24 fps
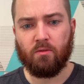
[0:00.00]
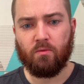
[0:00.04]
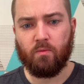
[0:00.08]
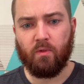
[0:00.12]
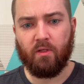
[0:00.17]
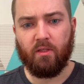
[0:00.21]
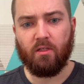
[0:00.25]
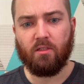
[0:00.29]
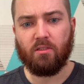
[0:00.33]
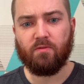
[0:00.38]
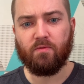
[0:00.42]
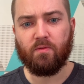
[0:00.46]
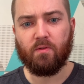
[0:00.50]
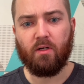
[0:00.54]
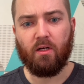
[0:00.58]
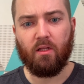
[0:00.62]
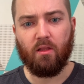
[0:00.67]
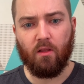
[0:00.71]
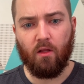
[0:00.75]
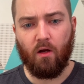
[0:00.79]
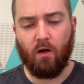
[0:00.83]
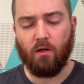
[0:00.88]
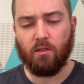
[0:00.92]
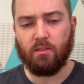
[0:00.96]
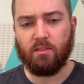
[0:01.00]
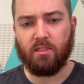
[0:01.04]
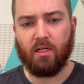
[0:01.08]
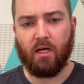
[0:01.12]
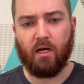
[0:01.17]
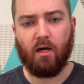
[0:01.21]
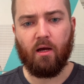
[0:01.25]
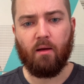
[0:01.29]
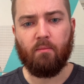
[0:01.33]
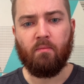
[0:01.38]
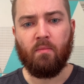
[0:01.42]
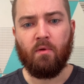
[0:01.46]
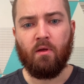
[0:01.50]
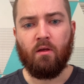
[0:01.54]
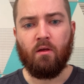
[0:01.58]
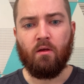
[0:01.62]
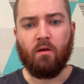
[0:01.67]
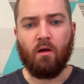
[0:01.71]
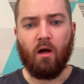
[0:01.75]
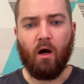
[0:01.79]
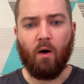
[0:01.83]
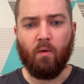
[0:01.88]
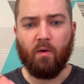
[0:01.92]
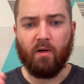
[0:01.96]
with us for a long time.
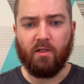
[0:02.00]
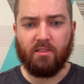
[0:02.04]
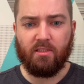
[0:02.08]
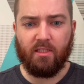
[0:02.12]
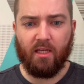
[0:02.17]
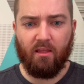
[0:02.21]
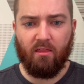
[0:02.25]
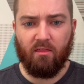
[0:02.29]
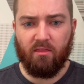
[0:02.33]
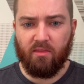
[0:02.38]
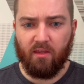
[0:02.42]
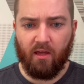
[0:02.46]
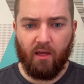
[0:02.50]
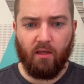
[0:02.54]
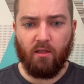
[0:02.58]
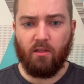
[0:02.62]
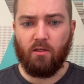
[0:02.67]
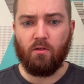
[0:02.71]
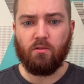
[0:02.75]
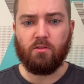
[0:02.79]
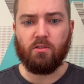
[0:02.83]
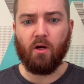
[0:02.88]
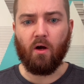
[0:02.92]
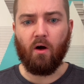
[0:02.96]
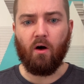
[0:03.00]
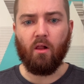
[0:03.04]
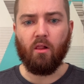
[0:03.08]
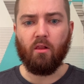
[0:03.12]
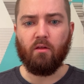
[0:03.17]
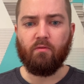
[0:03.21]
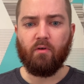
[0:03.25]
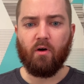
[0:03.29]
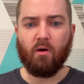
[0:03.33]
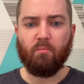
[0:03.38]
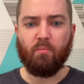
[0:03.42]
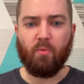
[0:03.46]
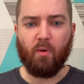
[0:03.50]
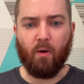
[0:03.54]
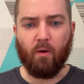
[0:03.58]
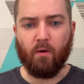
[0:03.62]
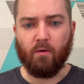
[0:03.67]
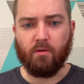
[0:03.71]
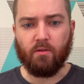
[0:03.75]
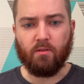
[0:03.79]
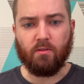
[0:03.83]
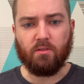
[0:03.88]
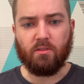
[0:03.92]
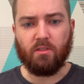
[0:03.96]
I want to say thank you to all of our
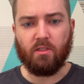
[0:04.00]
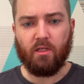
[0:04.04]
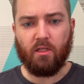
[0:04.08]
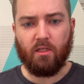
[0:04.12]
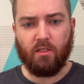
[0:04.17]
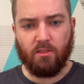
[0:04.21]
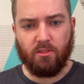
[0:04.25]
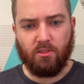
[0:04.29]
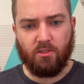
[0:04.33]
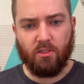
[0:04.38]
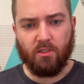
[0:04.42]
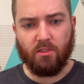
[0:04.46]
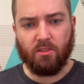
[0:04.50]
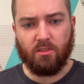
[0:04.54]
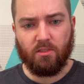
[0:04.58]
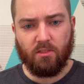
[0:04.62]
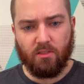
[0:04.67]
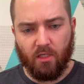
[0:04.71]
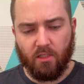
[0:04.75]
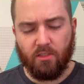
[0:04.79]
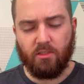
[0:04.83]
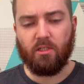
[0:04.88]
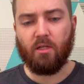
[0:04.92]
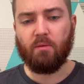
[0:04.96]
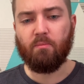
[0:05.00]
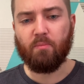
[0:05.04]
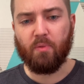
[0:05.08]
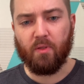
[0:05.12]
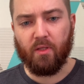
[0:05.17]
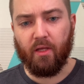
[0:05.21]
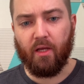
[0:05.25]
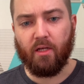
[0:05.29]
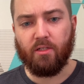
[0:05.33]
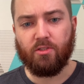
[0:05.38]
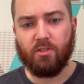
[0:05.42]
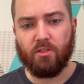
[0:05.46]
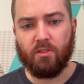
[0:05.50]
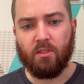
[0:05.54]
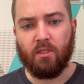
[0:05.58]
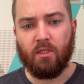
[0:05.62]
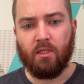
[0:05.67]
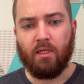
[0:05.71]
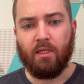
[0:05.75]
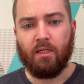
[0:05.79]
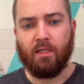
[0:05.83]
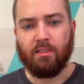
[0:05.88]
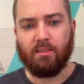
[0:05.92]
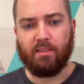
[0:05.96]
partners. It is just such a pleasure
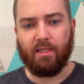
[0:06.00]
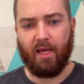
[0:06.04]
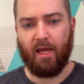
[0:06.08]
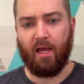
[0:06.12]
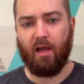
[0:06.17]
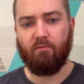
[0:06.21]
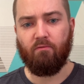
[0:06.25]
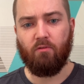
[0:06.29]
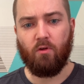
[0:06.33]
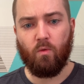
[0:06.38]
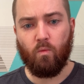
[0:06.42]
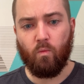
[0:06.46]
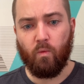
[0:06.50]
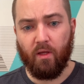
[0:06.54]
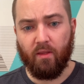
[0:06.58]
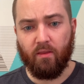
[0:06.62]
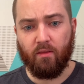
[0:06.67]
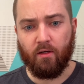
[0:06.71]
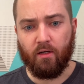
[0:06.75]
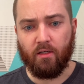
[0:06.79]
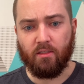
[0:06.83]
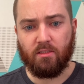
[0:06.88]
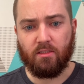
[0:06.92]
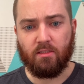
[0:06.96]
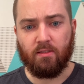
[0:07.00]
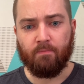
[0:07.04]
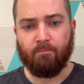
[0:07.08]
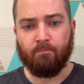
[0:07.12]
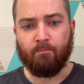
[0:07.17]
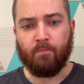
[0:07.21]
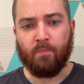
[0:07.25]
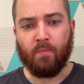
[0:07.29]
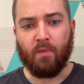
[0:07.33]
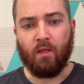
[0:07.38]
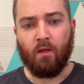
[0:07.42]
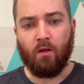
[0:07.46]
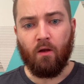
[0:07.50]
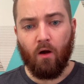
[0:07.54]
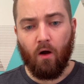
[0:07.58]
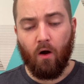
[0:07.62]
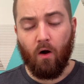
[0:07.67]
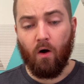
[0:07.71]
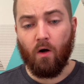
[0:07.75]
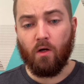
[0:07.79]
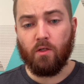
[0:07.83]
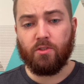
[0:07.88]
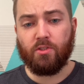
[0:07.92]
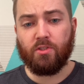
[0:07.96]
to have you with us.
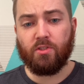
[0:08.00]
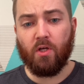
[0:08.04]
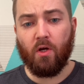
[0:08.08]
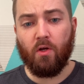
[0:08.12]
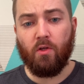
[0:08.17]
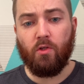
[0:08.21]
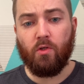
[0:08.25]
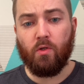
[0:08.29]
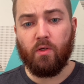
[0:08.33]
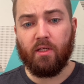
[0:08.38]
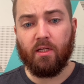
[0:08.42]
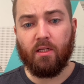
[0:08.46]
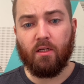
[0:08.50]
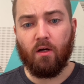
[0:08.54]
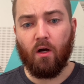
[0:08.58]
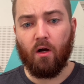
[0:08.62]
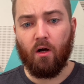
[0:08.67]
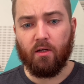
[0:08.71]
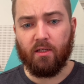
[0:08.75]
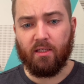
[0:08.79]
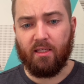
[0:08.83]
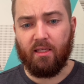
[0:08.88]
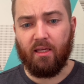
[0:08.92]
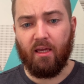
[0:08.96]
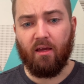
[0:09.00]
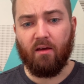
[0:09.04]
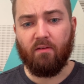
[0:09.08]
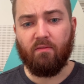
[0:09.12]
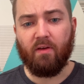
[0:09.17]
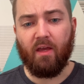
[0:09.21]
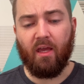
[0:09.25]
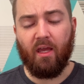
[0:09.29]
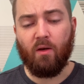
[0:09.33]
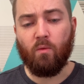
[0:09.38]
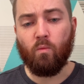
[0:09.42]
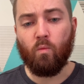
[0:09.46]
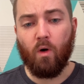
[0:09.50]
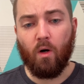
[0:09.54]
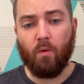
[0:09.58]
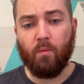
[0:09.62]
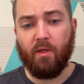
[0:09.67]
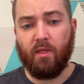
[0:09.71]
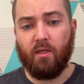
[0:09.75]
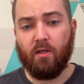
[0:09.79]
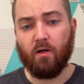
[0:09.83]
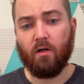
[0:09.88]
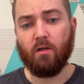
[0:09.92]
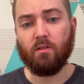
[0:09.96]
Also, you can give in what
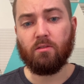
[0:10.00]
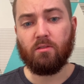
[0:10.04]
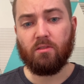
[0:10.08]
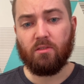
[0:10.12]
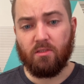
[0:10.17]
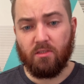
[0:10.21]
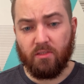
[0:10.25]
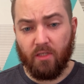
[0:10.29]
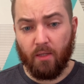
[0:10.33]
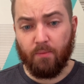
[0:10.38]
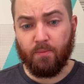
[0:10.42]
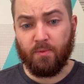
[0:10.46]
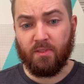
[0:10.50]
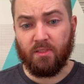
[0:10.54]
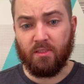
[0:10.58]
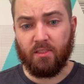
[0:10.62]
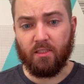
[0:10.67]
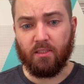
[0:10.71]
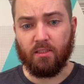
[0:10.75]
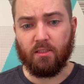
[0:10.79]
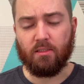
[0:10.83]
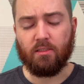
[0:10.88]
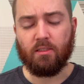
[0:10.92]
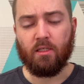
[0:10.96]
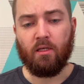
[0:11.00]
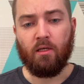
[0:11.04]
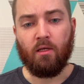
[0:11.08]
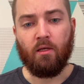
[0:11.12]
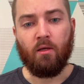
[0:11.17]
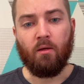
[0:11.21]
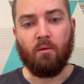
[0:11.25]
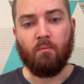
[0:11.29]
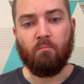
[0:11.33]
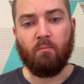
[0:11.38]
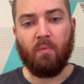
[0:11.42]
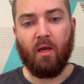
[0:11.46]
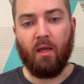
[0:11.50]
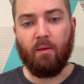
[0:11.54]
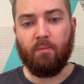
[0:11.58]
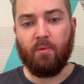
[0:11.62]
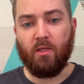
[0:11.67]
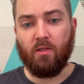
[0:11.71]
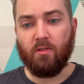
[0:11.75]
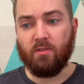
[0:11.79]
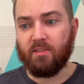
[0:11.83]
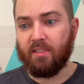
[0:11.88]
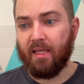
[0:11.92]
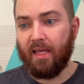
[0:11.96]
we call substance maybe
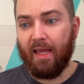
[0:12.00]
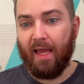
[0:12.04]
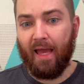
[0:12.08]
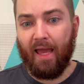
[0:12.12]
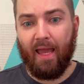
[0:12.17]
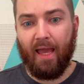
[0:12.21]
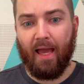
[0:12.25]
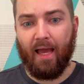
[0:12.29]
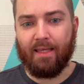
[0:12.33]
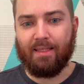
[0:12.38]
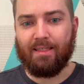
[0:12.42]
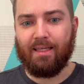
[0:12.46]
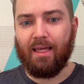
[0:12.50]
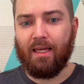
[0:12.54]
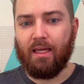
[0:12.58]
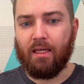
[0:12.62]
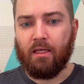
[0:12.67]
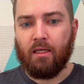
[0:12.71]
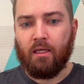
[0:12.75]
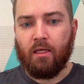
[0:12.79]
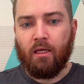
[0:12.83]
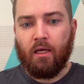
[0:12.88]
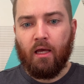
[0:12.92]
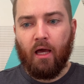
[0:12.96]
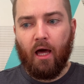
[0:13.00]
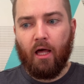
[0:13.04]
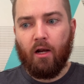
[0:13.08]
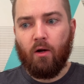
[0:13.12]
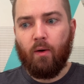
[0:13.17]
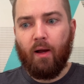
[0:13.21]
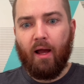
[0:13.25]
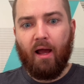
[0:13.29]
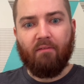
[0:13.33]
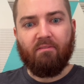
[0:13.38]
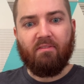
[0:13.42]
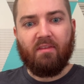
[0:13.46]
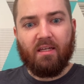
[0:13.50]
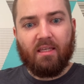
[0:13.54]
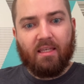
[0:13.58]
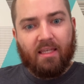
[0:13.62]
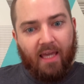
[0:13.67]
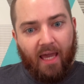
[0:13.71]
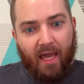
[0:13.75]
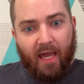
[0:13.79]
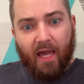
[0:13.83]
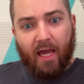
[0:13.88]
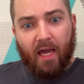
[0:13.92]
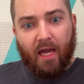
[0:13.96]
you say, hey, I can't, I don't have the
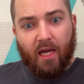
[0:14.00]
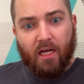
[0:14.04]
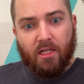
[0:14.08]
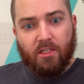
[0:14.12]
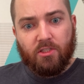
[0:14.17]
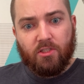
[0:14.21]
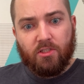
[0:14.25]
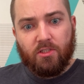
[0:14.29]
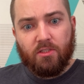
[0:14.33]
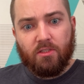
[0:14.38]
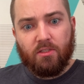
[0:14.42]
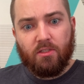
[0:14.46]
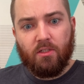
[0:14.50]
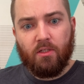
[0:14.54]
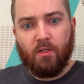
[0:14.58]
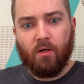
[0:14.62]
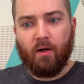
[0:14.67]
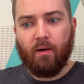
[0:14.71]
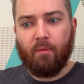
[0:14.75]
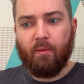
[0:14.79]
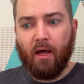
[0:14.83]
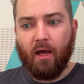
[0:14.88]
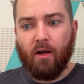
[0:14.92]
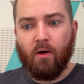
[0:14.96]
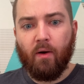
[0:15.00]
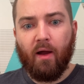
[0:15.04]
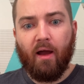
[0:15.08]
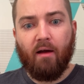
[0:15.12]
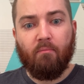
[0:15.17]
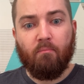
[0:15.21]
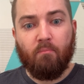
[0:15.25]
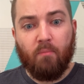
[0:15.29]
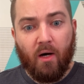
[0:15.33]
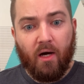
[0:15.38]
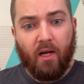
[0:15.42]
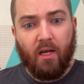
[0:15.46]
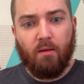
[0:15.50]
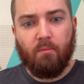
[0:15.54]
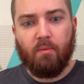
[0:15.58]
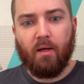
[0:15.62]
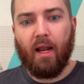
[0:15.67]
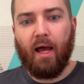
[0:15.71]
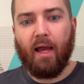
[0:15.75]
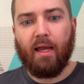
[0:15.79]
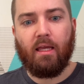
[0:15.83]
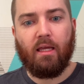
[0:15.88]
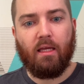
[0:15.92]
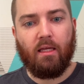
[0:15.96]
cash. You know, I don't have money, but
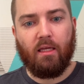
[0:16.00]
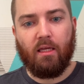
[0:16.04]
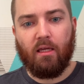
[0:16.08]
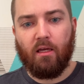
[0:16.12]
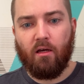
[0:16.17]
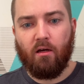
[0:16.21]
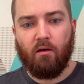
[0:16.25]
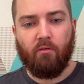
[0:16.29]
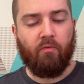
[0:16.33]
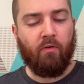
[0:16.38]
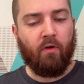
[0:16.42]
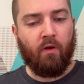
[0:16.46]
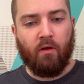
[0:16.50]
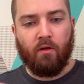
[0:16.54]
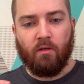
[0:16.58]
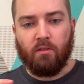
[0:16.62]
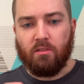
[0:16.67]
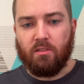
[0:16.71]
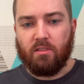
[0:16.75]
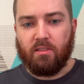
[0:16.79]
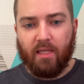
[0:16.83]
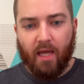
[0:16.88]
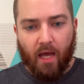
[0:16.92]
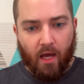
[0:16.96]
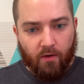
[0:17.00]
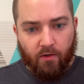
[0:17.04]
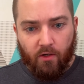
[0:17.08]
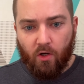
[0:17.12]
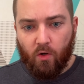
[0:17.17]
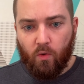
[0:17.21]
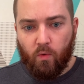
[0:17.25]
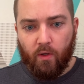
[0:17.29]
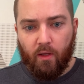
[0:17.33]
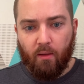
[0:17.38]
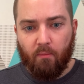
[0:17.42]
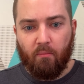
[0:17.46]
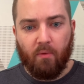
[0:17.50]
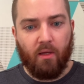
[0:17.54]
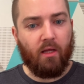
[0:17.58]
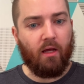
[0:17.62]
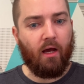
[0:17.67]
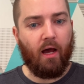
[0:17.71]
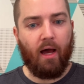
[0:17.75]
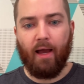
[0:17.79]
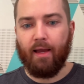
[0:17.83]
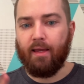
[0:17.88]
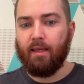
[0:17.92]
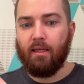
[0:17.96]
I can give sound equipment.
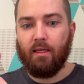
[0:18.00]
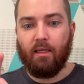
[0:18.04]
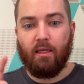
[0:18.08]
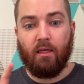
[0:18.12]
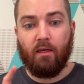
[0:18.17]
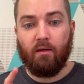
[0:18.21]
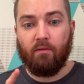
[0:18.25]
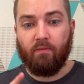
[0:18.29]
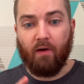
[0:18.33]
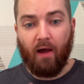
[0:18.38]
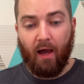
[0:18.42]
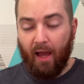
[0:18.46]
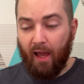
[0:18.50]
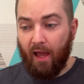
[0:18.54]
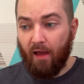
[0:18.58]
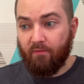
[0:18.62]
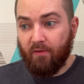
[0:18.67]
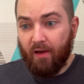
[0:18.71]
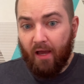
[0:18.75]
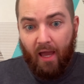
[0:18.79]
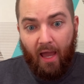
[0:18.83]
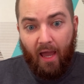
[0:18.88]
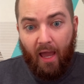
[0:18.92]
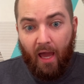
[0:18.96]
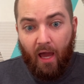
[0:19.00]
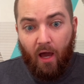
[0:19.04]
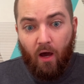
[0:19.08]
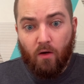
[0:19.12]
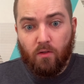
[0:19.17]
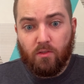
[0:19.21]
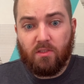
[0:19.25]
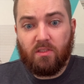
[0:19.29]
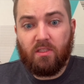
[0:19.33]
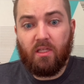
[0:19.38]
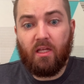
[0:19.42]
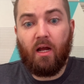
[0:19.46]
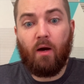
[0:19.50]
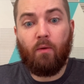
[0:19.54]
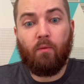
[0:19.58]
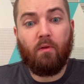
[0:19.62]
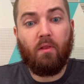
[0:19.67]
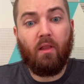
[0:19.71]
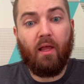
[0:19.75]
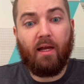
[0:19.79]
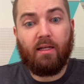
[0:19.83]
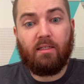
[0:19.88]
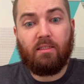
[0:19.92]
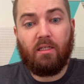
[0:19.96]
I can give, I have a house that I
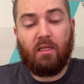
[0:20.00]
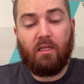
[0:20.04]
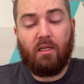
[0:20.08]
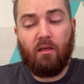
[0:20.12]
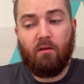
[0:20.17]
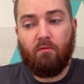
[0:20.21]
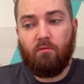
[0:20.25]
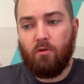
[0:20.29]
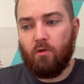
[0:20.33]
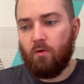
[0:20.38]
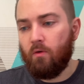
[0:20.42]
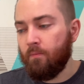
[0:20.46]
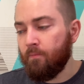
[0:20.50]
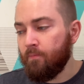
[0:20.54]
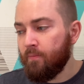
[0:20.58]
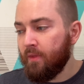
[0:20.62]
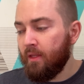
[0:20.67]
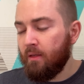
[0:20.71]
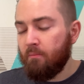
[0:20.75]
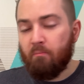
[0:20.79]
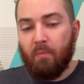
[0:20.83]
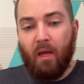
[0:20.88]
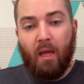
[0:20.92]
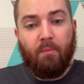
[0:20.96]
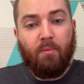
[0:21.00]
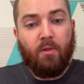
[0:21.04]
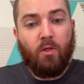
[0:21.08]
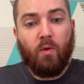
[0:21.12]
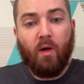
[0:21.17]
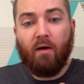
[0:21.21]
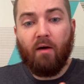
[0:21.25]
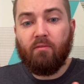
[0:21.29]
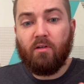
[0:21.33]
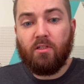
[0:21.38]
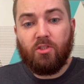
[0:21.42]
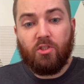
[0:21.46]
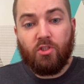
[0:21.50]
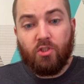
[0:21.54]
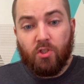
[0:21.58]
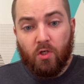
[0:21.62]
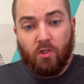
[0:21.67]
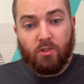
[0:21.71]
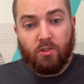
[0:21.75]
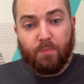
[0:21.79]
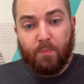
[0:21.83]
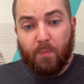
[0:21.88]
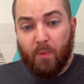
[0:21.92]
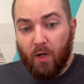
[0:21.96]
would like to give you. Maybe you have a
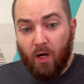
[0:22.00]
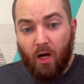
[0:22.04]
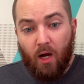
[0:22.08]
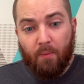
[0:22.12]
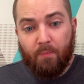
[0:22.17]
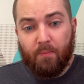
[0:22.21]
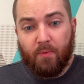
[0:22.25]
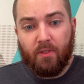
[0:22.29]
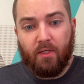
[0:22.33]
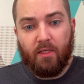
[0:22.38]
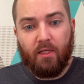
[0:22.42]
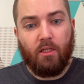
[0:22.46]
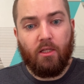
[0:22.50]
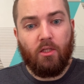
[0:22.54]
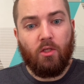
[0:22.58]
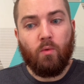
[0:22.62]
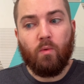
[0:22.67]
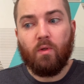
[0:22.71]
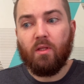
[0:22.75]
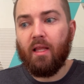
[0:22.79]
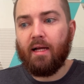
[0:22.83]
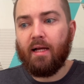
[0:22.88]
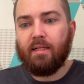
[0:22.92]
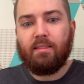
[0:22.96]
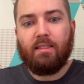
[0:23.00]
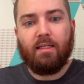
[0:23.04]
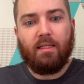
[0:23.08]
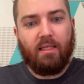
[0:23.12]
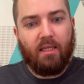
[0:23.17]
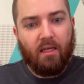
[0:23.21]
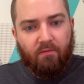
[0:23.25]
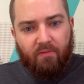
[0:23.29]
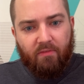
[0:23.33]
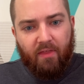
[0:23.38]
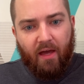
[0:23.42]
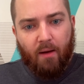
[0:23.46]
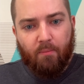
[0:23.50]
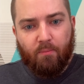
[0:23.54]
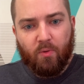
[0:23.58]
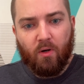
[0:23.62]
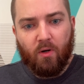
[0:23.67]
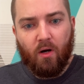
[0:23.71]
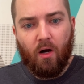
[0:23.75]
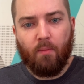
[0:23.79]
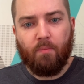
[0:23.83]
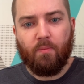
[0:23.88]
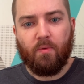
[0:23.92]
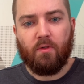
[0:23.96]
church property and you would like to give that
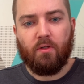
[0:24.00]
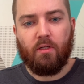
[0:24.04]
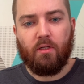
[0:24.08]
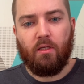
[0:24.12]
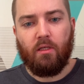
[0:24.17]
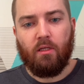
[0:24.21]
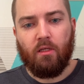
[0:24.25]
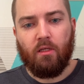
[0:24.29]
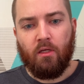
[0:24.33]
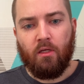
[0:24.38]
property.